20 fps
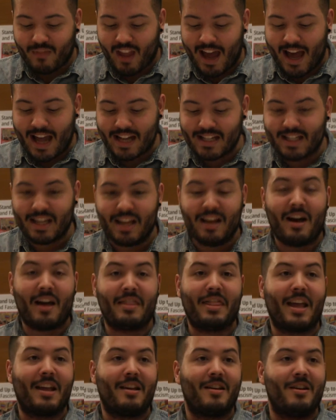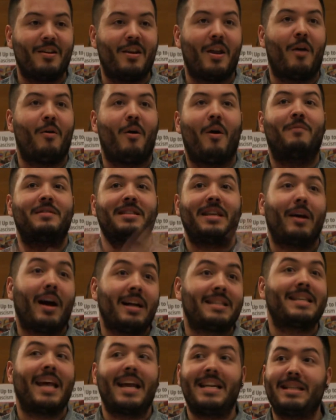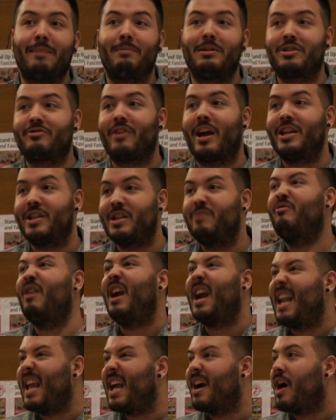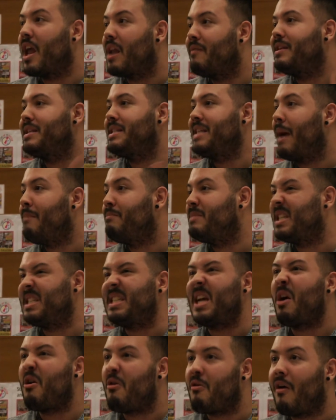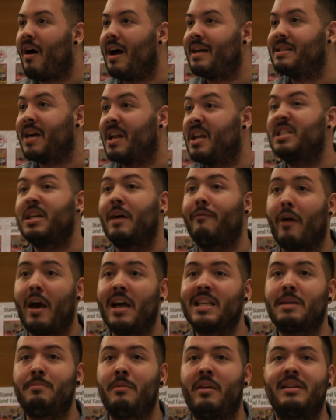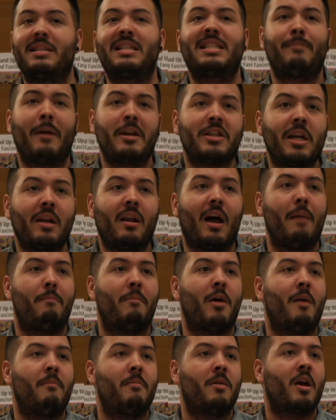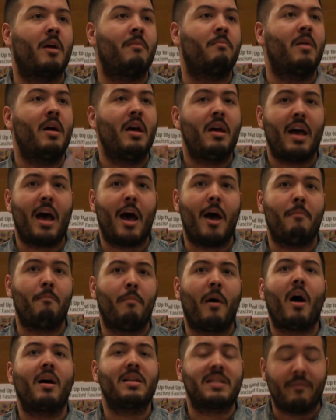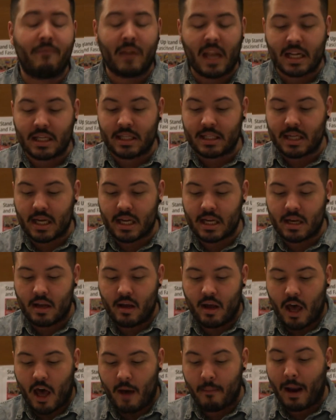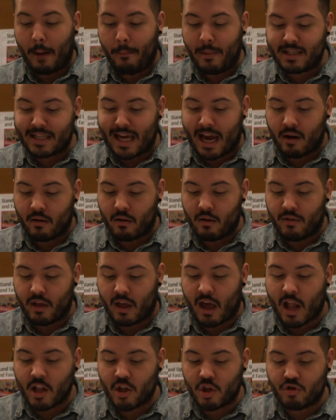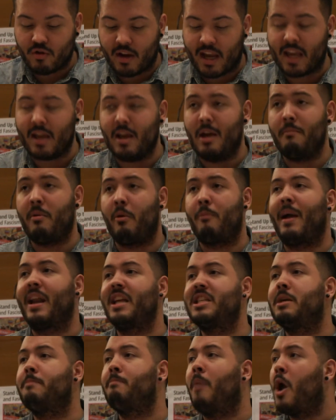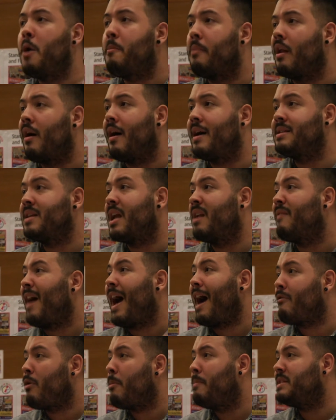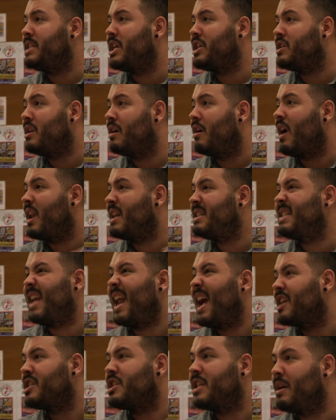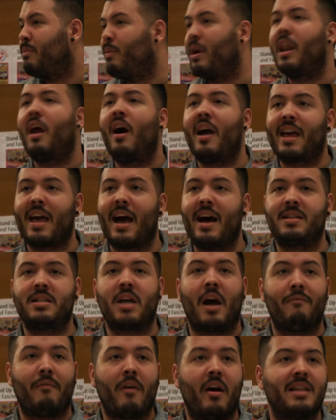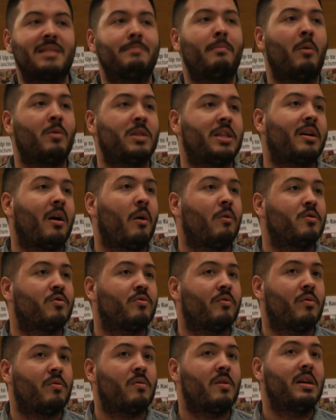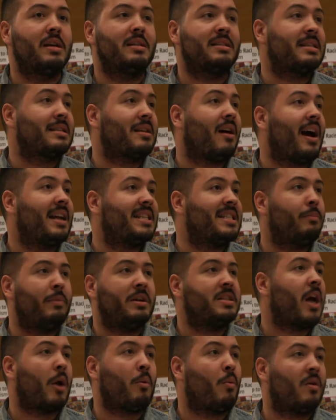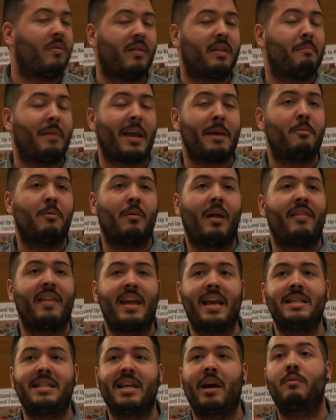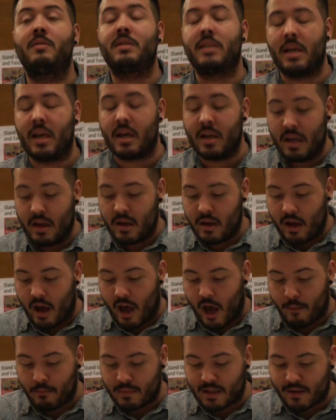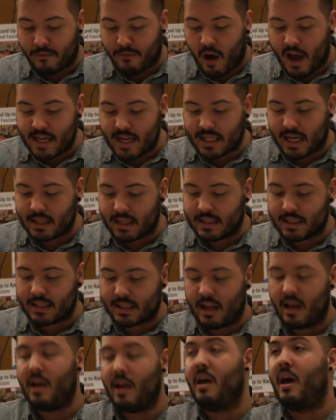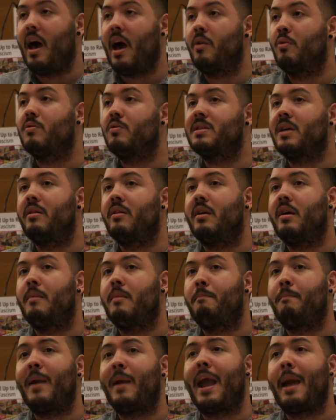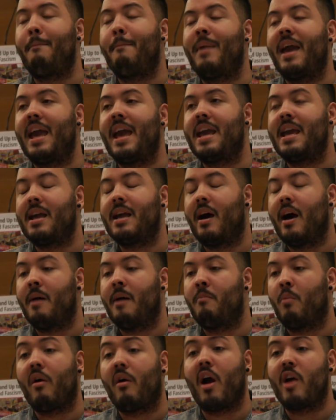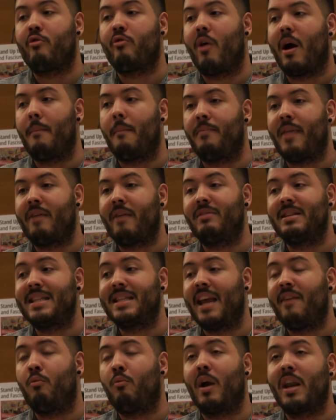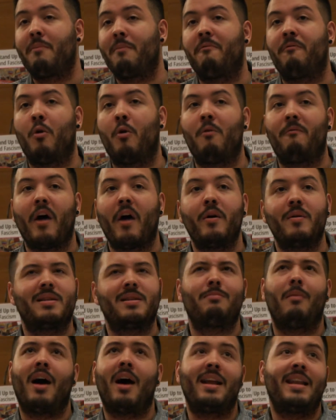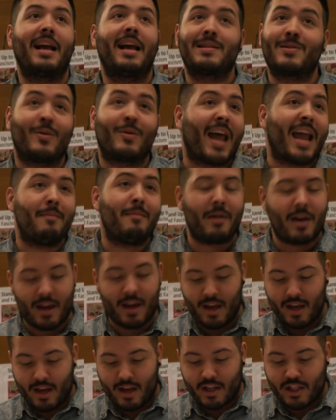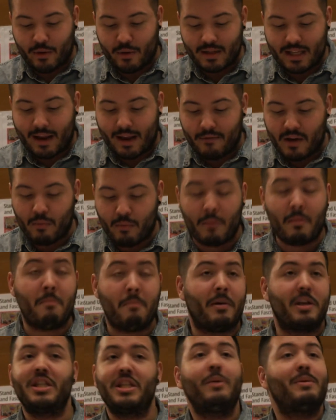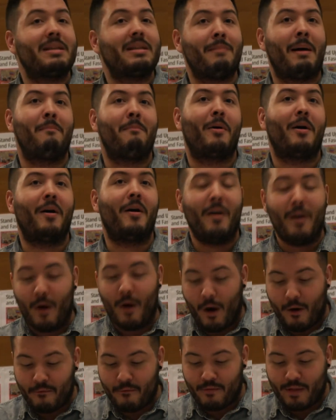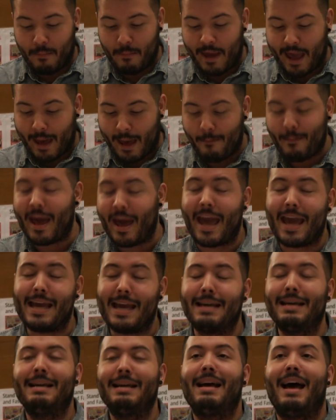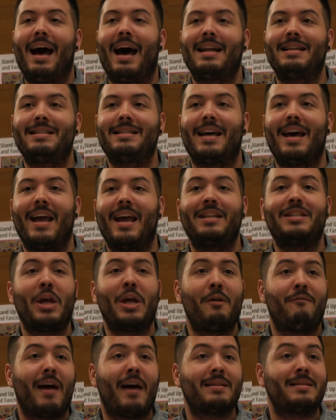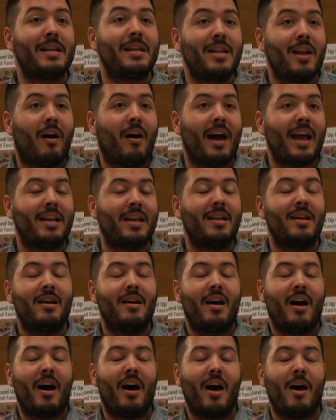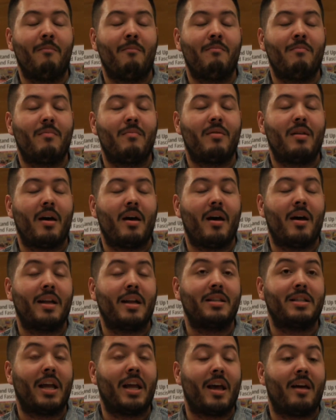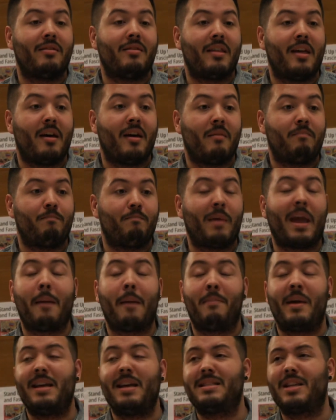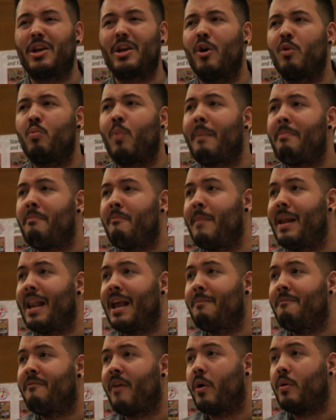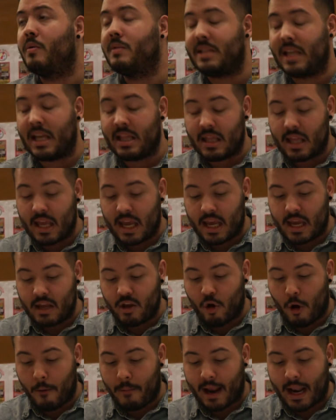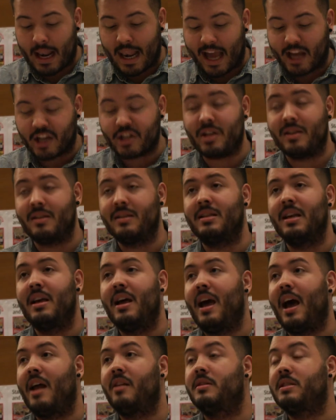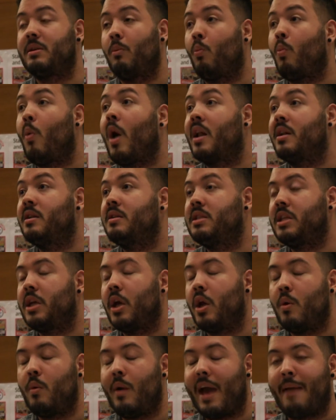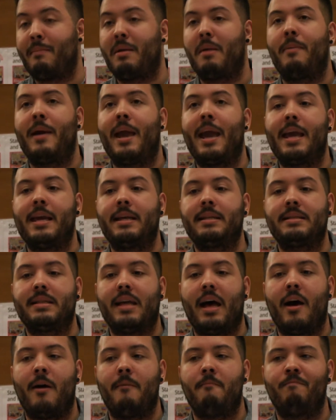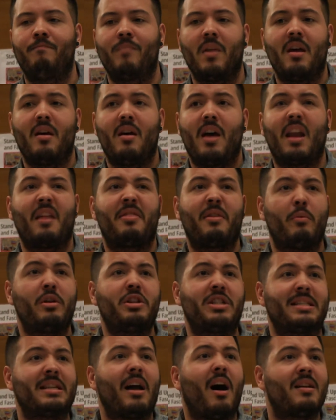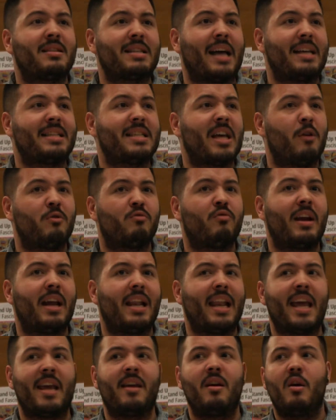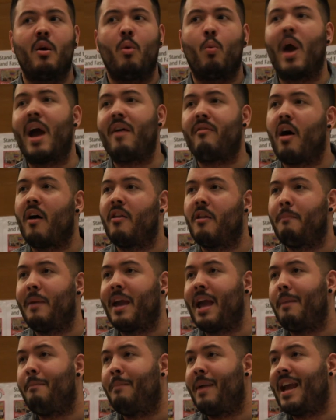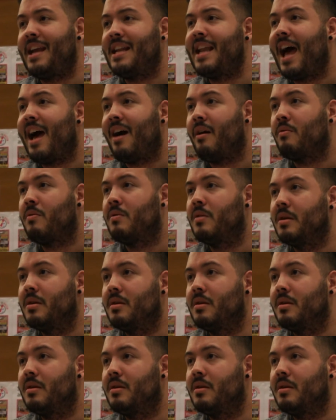And I think, obviously I'd say demonstration, really a kind of an attempt to terrorise kind of diverse communities, especially like Birmingham, parts of London, and up and down the country. But we managed to mobilise kind of our opposition and kind of say, actually, we like our diverse, multicultural society, and we don't want the people like the EDL to divide us. And also the BNP, where I grew up, they received 1 in 4 votes. My next-door neighbour, she was a lovely woman, but she was a member of the BNP. And in 2009, the BNP secured 1 million votes in the European elections and won 2 MEPs. And I think we should just ask ourselves, really, where are the BNP now?